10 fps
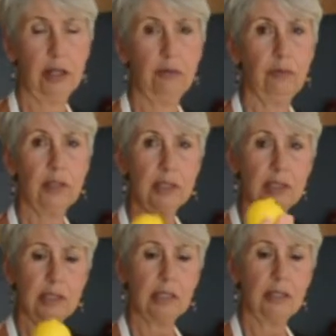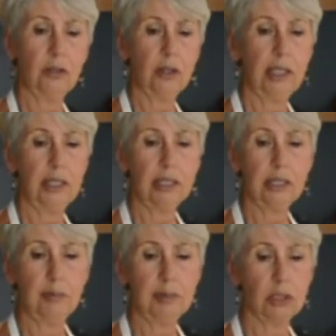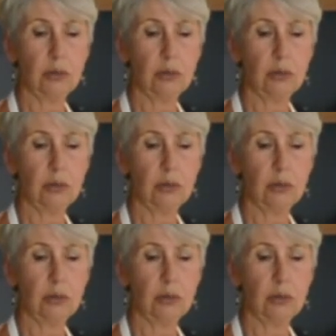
and this is an organic lemon,